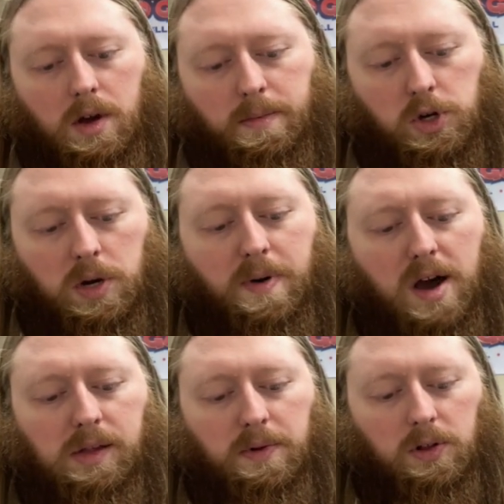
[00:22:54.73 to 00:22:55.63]
Mission
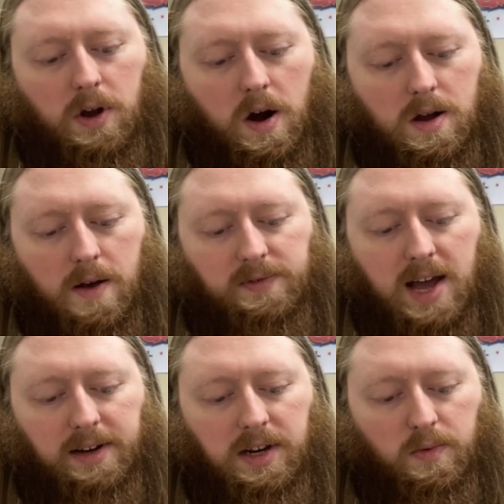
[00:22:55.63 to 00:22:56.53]
Impossible, Karnov,
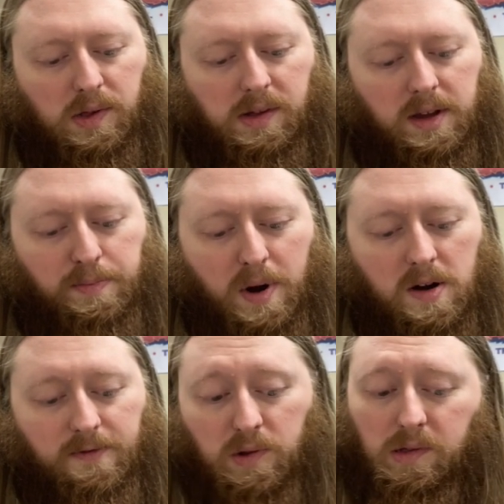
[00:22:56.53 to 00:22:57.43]
Tag Team Wrestling,
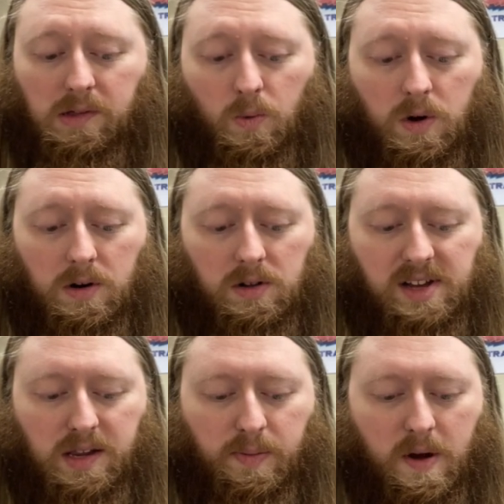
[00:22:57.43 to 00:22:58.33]
Bart versus the World,
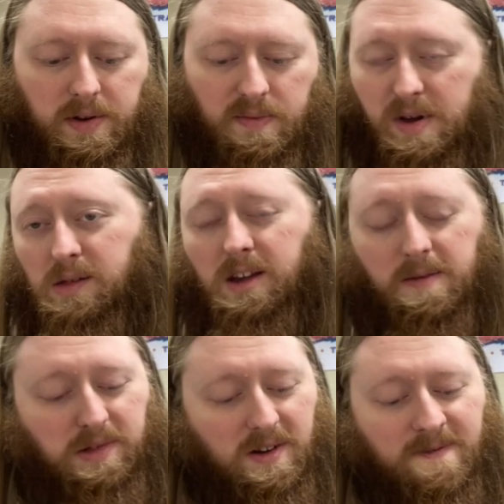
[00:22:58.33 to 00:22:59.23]
that's probably the best
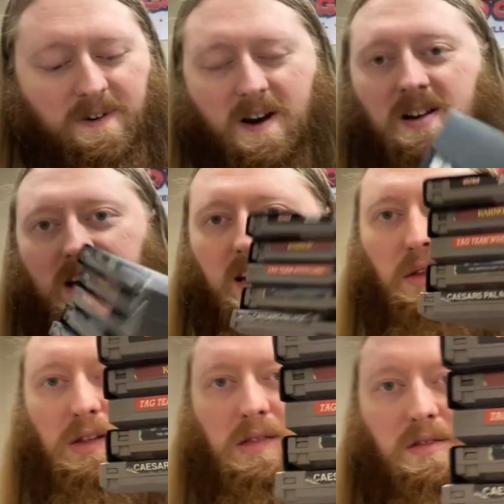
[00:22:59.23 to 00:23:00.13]
game so far,
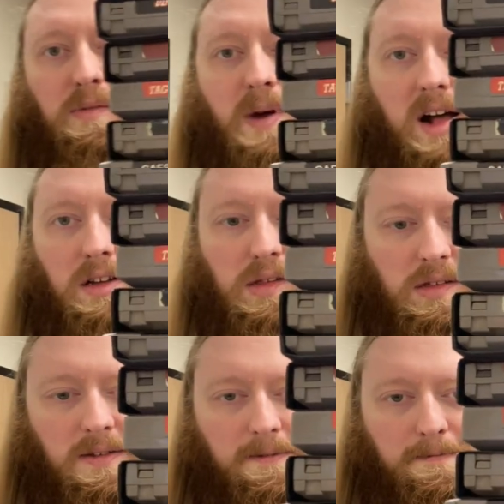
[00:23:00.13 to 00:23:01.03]
and Caesar's Palace.